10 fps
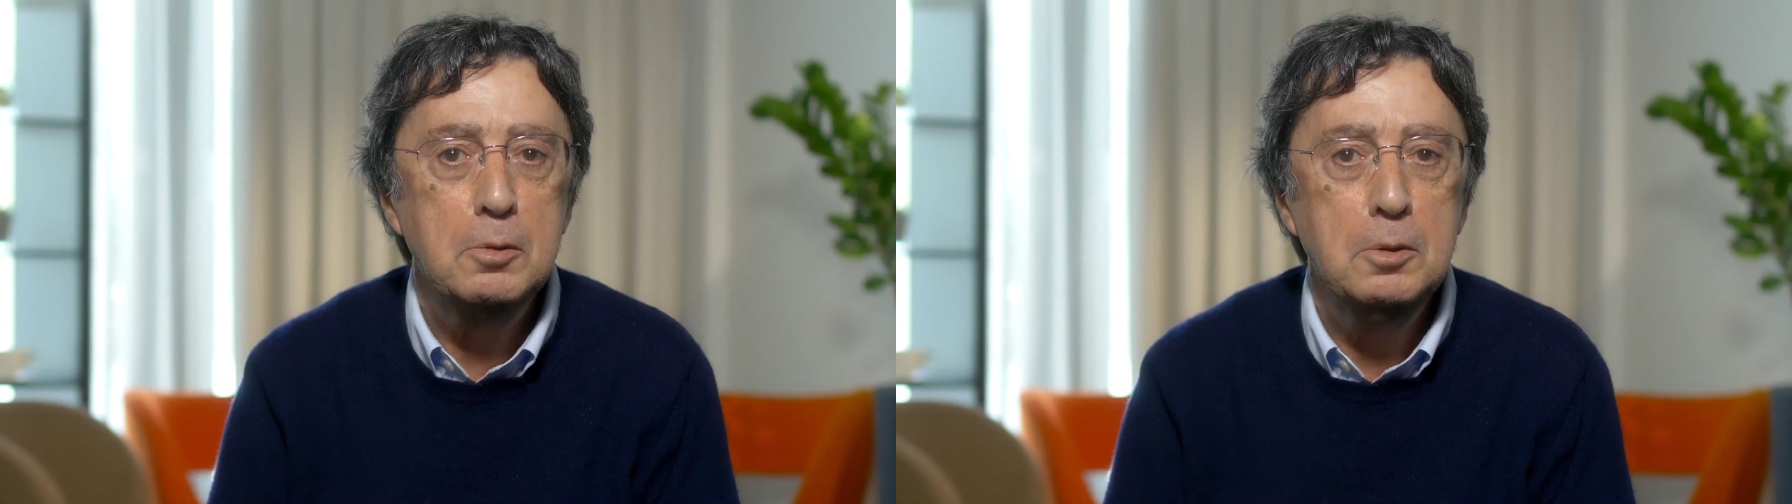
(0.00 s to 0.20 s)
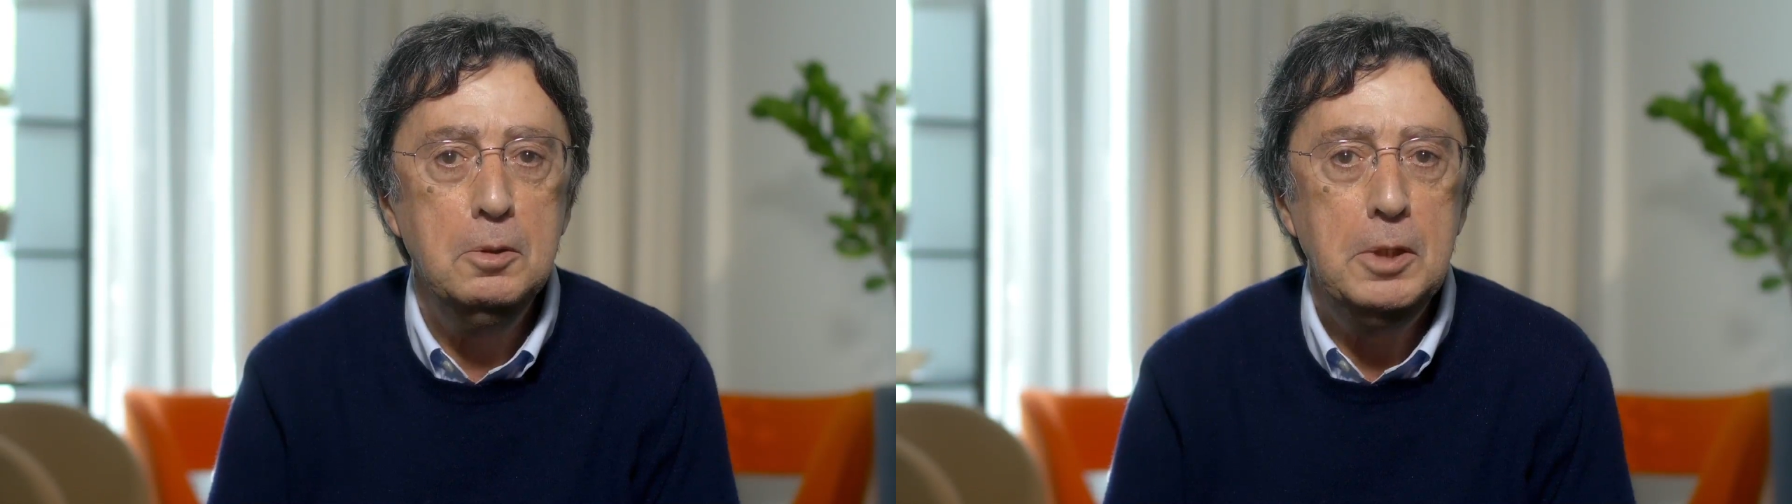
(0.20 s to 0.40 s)

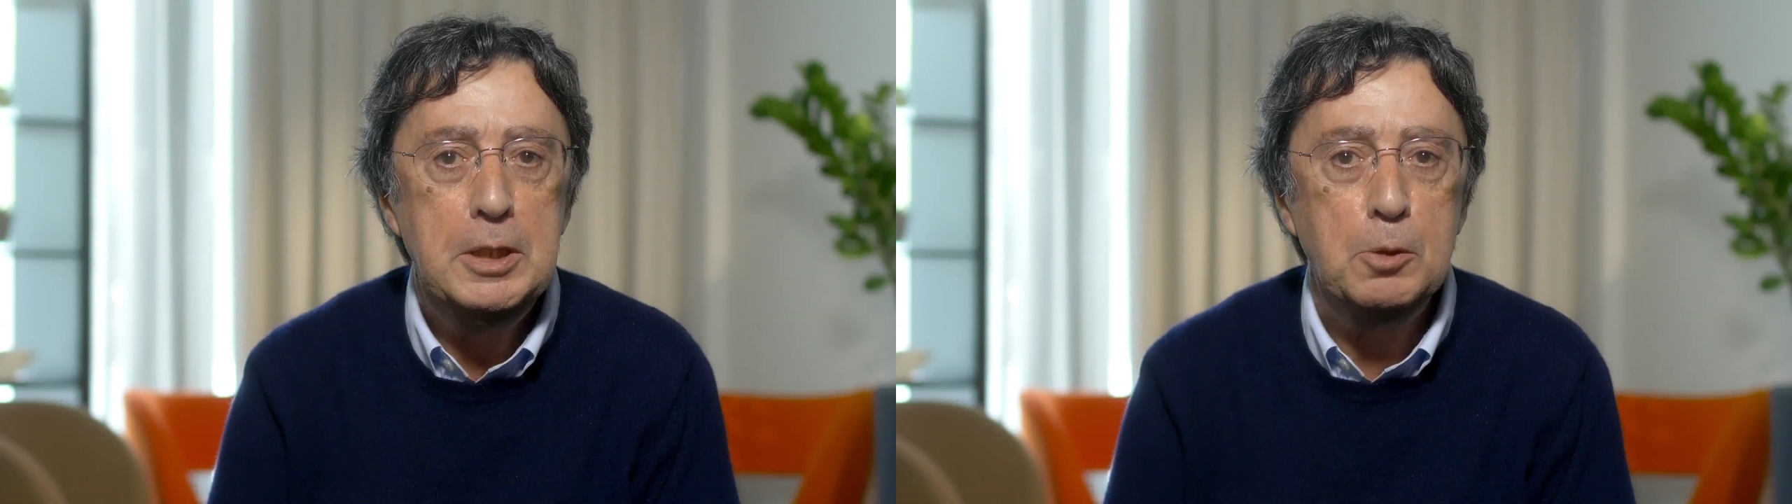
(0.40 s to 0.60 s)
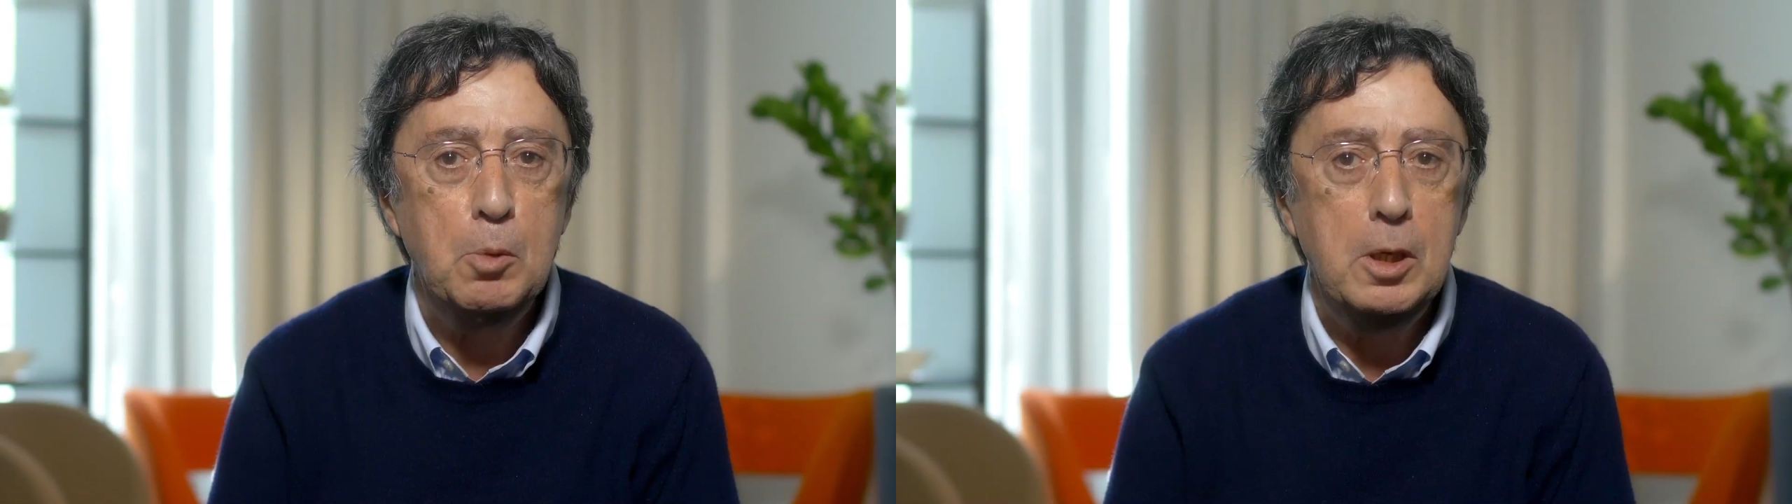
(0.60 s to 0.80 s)
to do
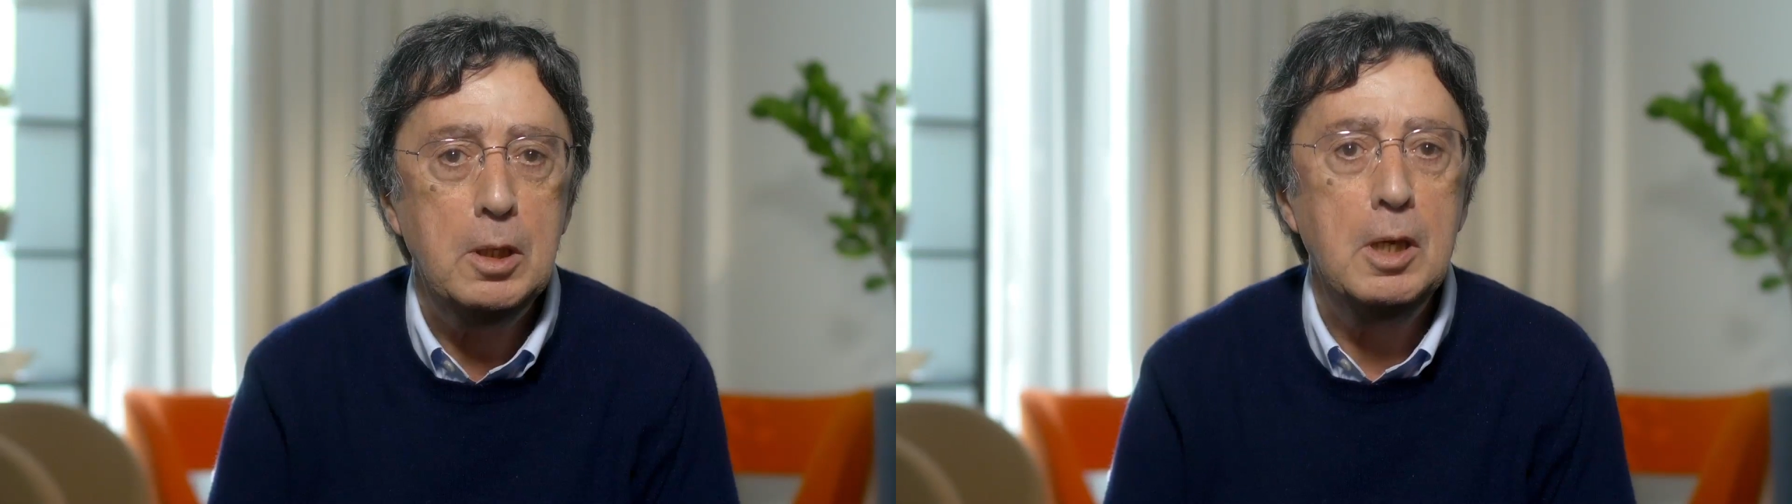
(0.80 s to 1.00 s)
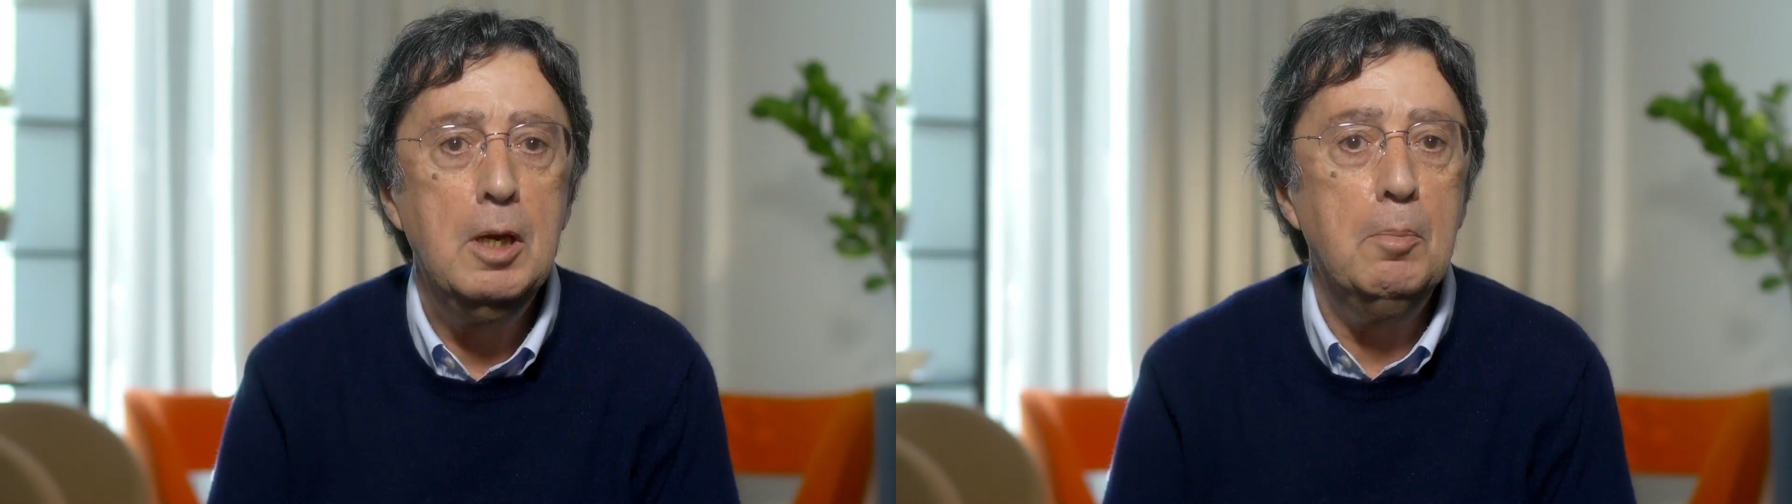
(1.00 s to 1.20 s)
its
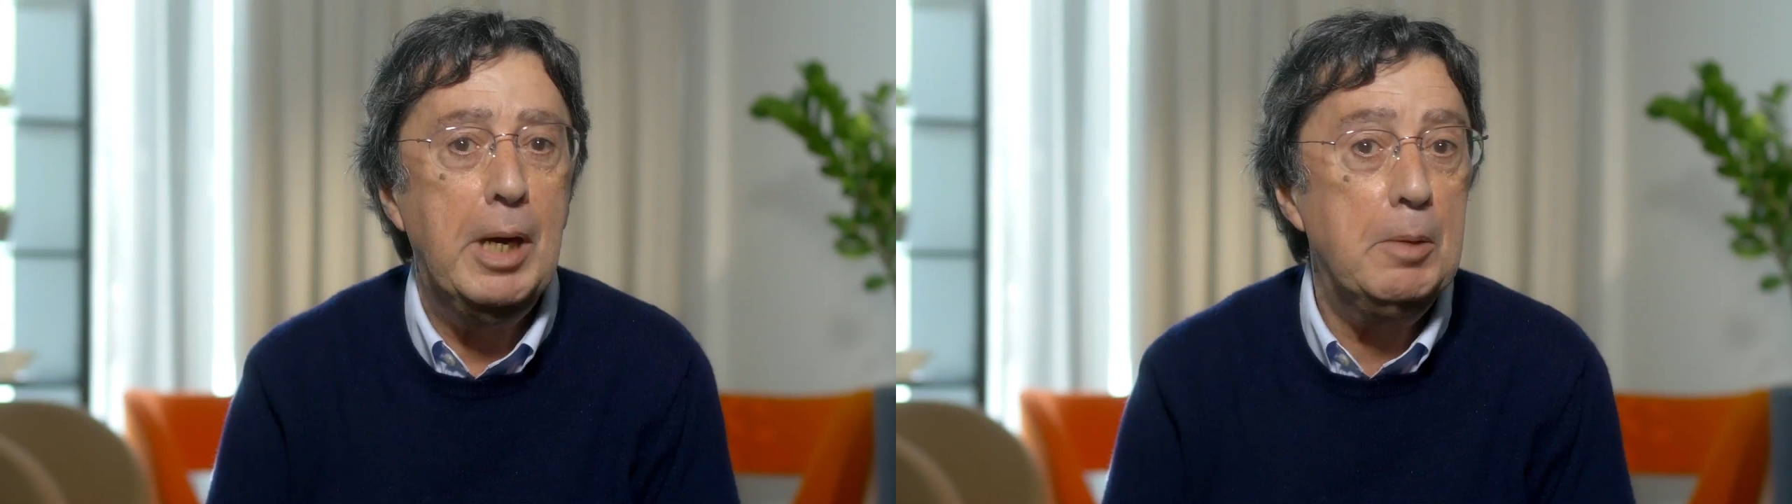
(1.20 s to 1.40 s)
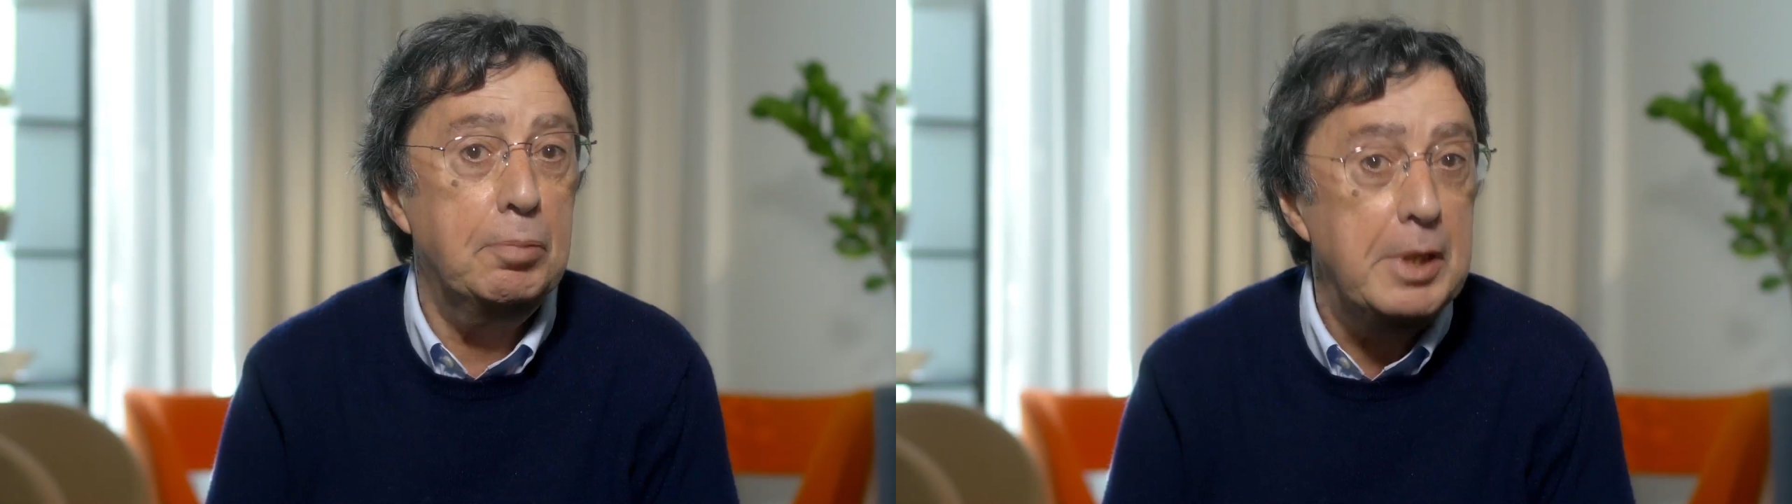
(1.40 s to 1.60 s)
work
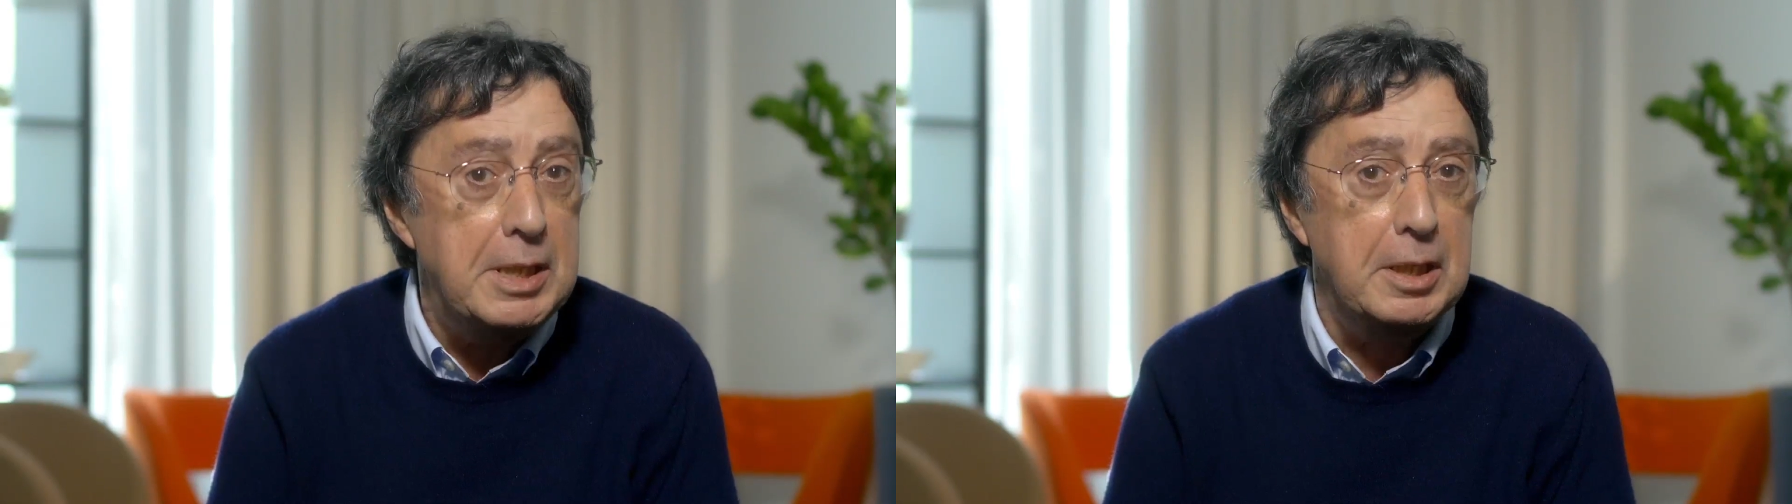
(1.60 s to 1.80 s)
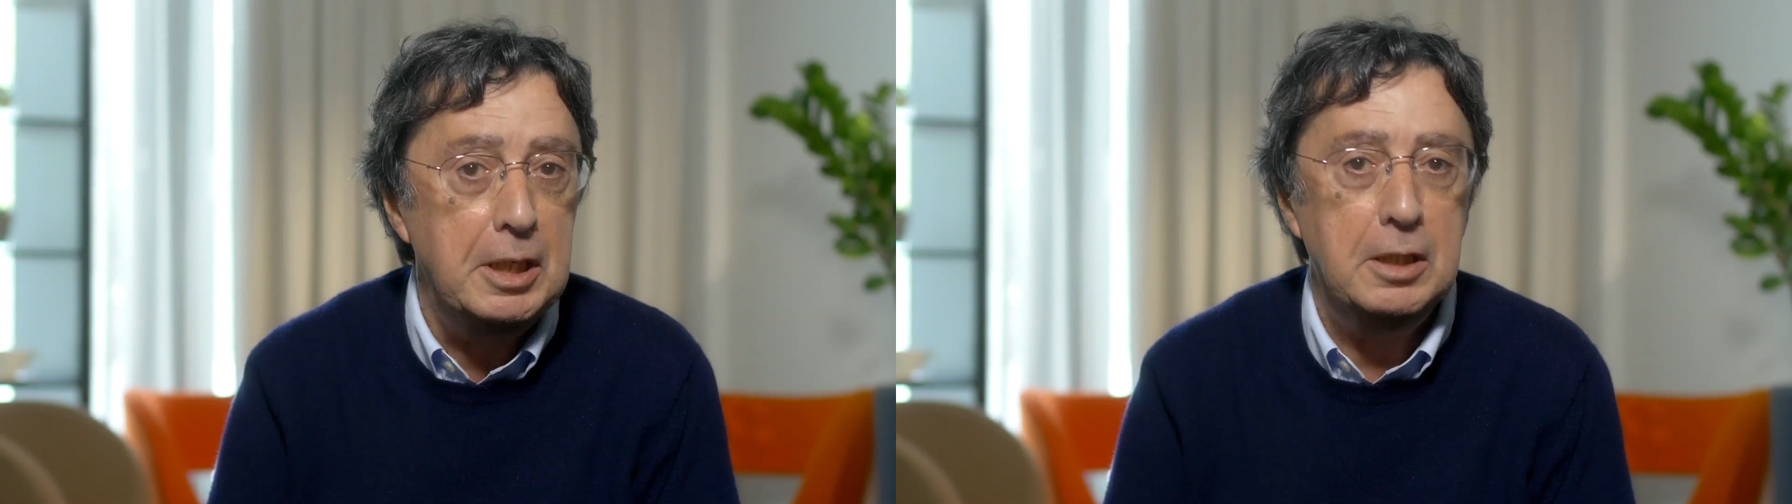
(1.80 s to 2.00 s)
by
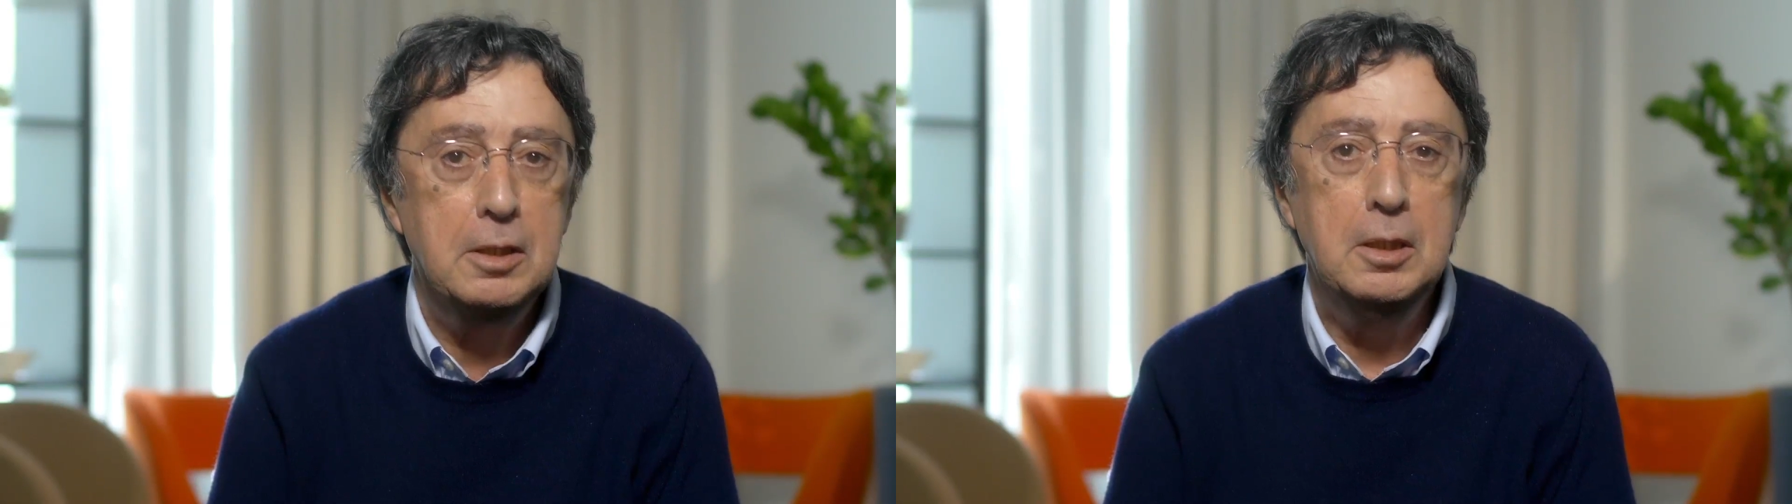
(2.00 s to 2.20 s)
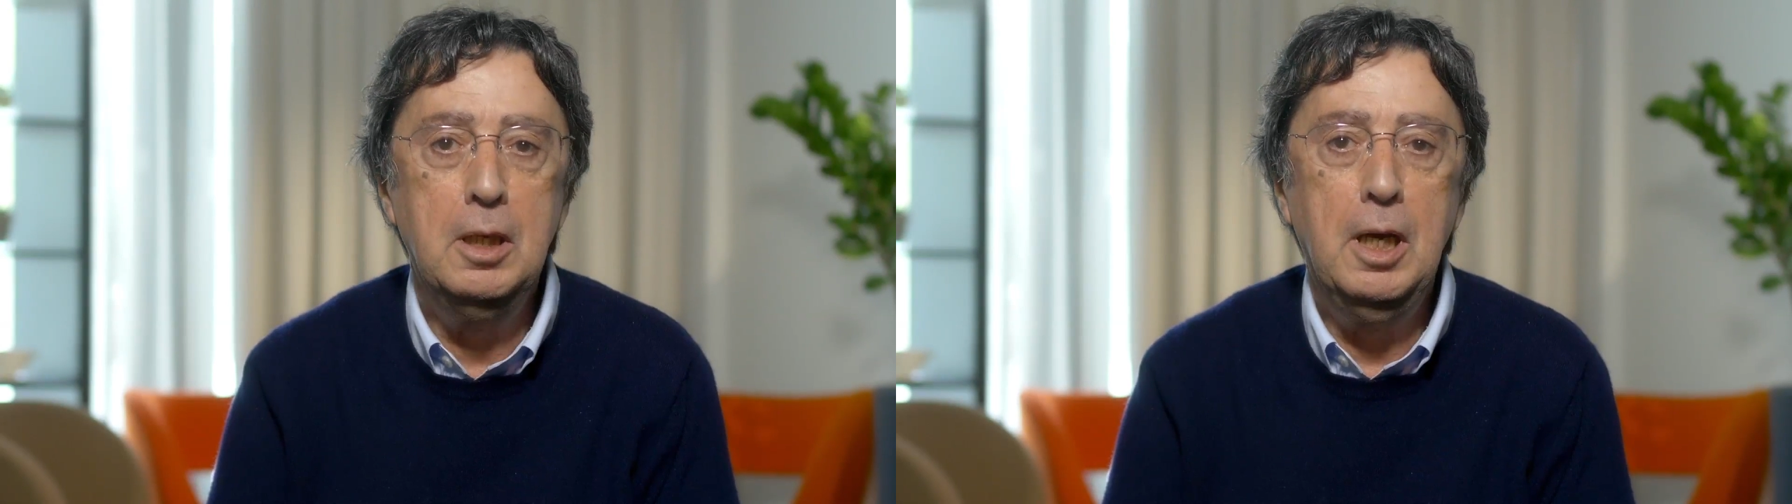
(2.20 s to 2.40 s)
pressing it